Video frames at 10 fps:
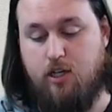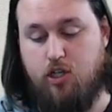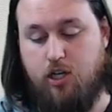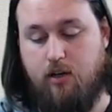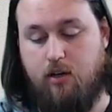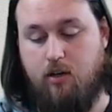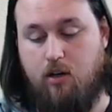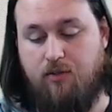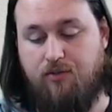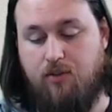Jared
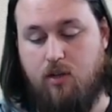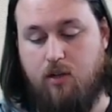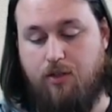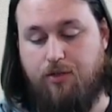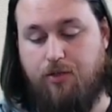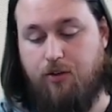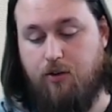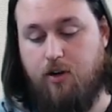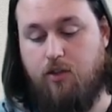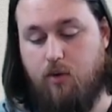Goff,
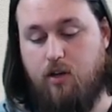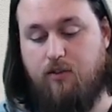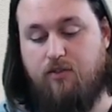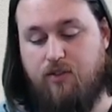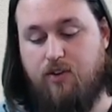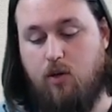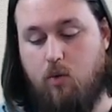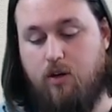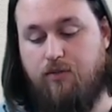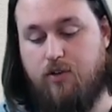33 of
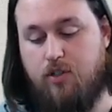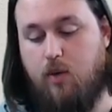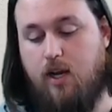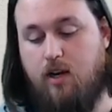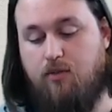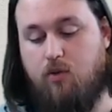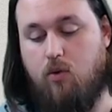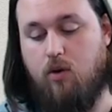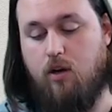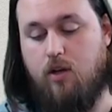51 for
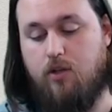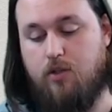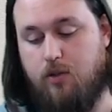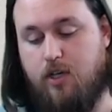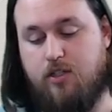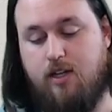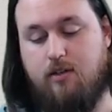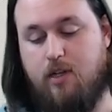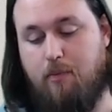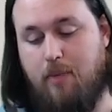284, 2
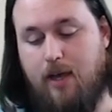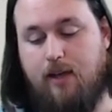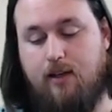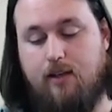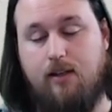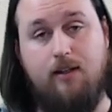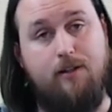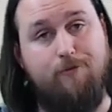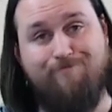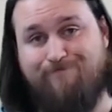touchdowns and a pick.
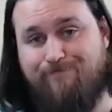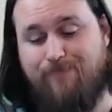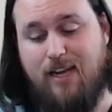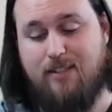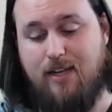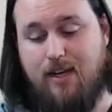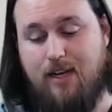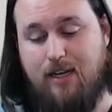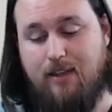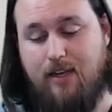That's
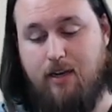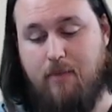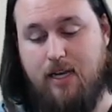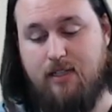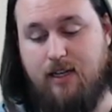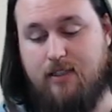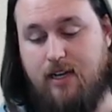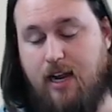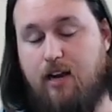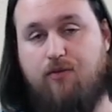not anything amazing. It's
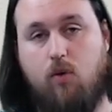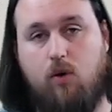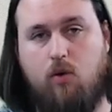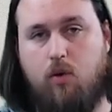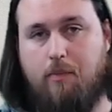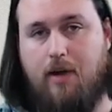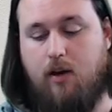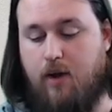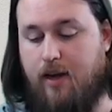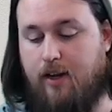an 84
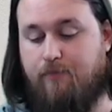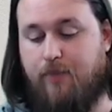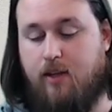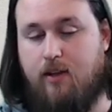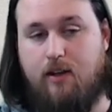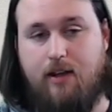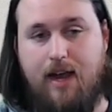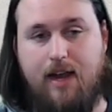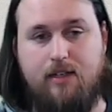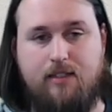quarterback rating.
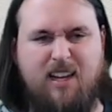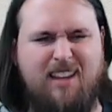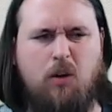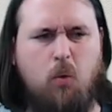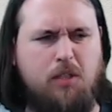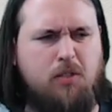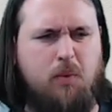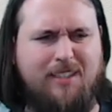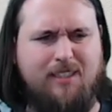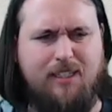Dak is, I think,
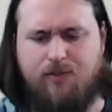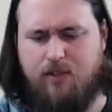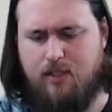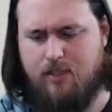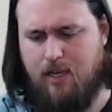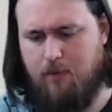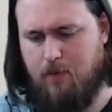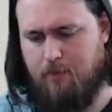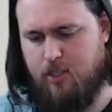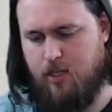126 for this game.
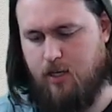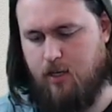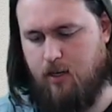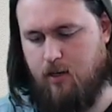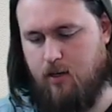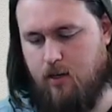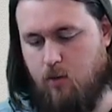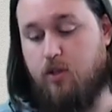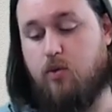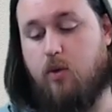Let me check here.
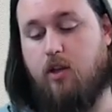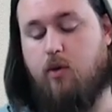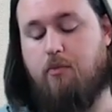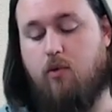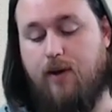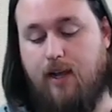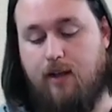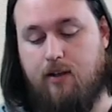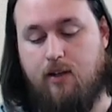123.8.